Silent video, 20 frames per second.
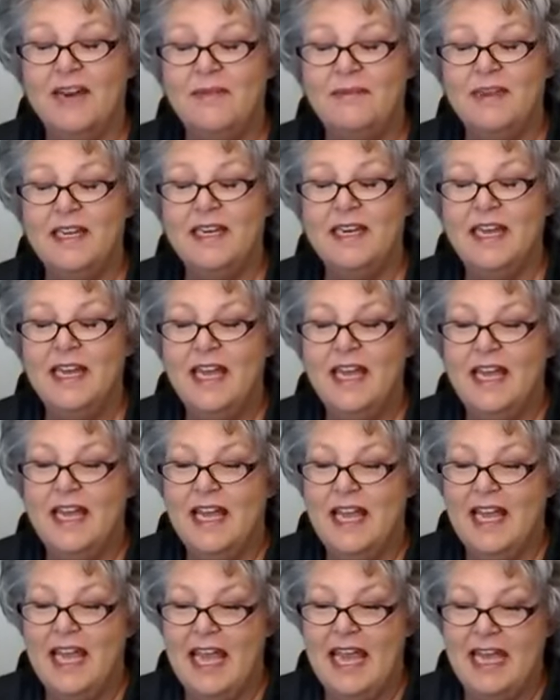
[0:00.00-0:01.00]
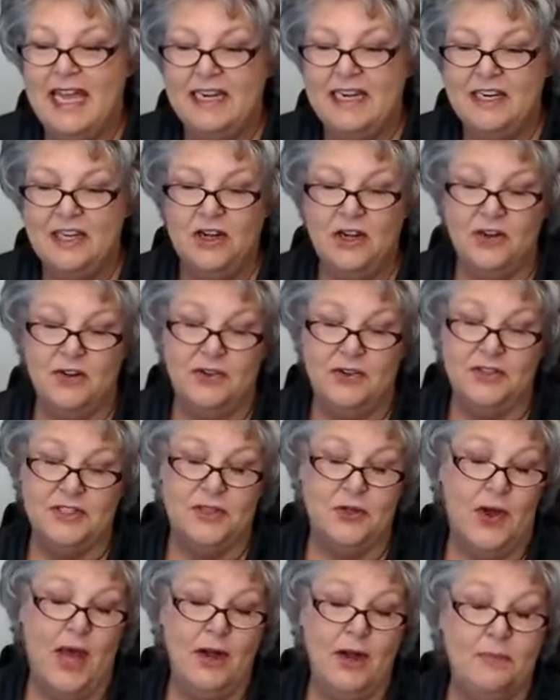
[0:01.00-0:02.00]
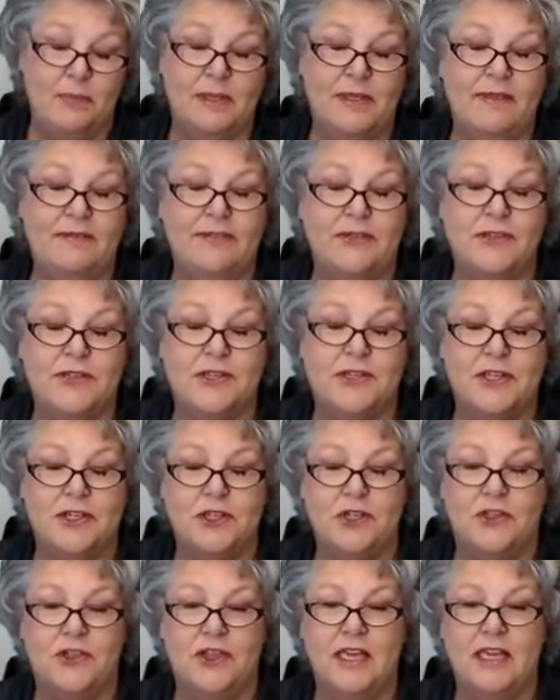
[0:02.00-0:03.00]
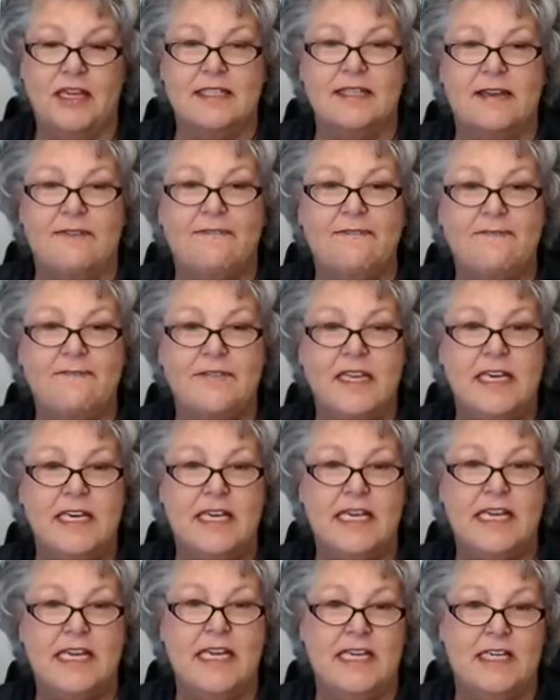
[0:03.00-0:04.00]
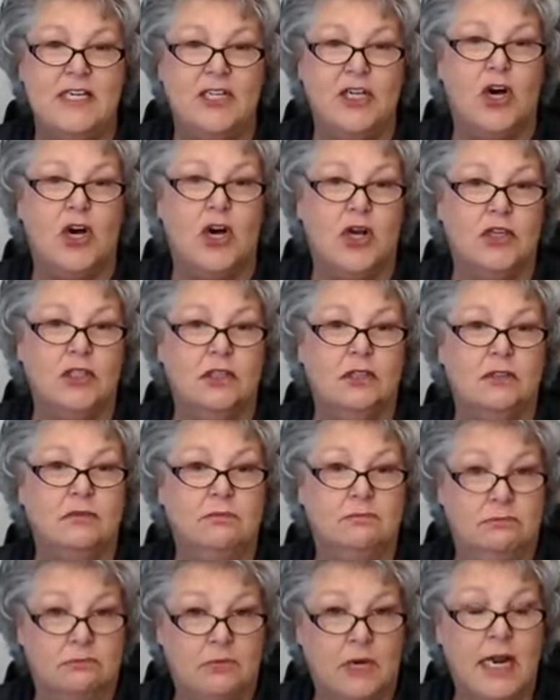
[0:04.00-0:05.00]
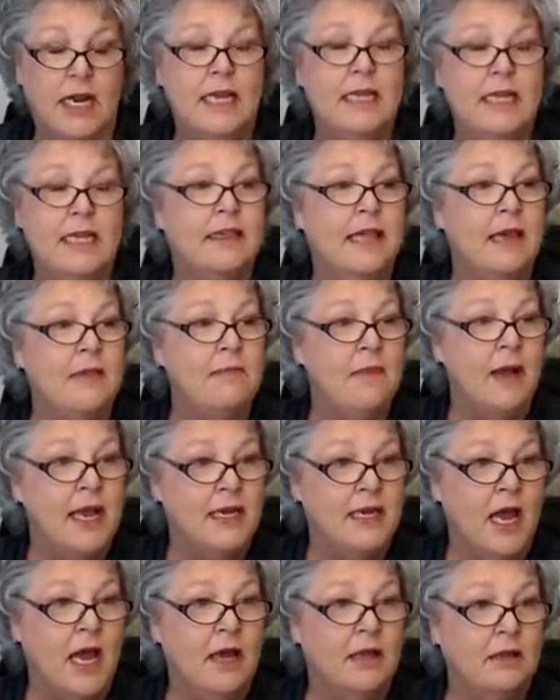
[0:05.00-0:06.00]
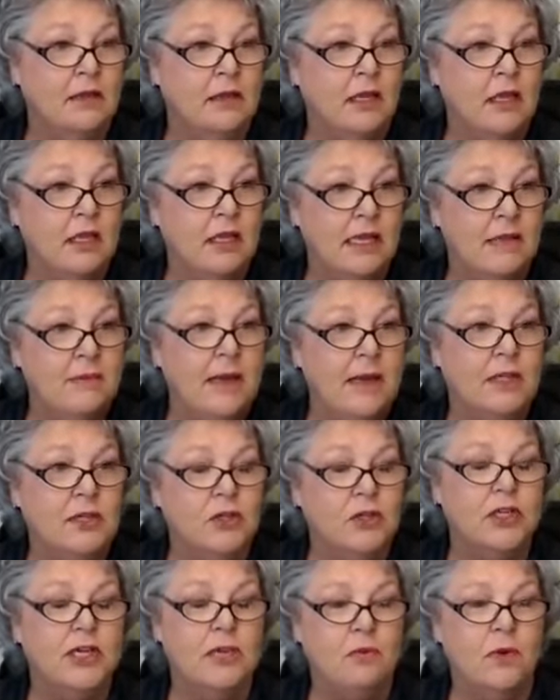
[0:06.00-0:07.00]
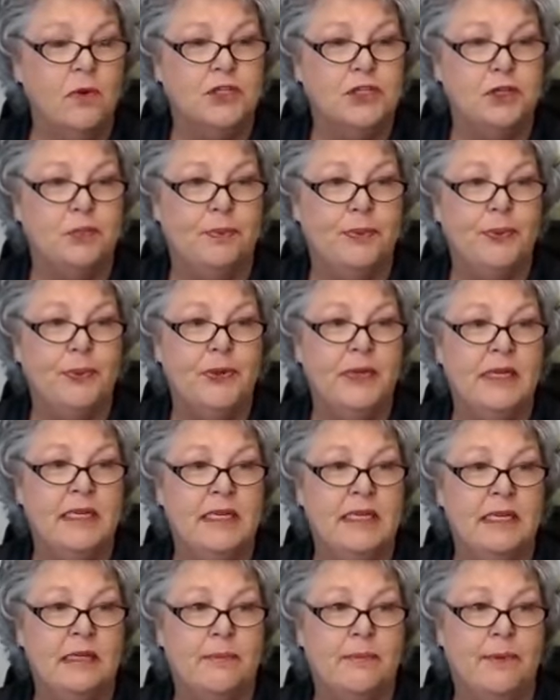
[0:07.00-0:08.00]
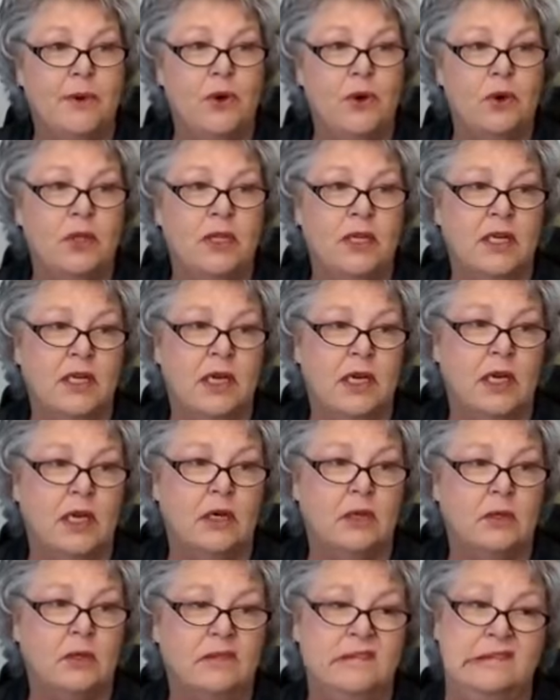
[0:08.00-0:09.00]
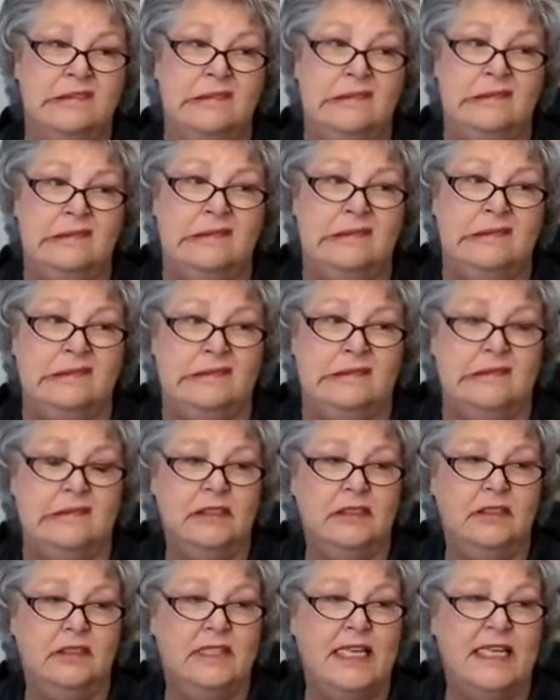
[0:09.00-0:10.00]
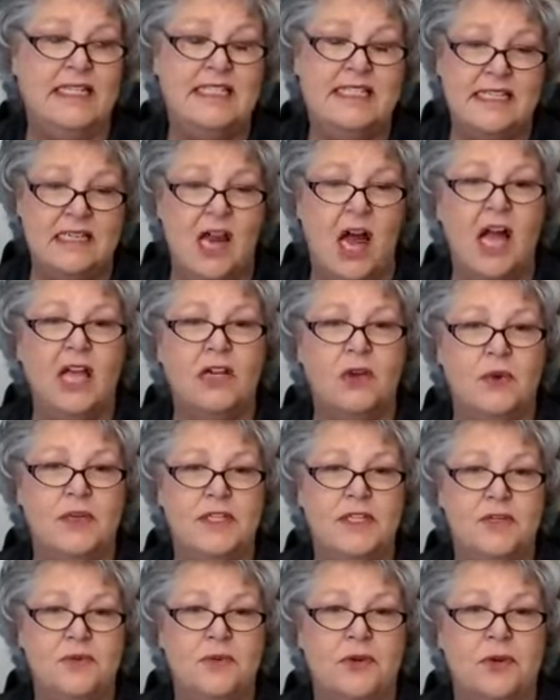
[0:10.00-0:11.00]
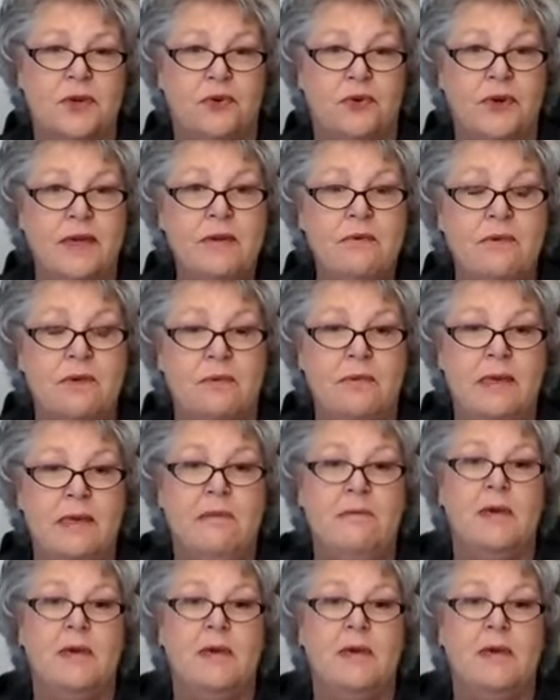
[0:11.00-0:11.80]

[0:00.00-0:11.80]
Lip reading: I mean, and, so I don't believe there's such a thing as a finicky dog, right? They might look at what you're putting in the bowl and go, that's not going to agree with me.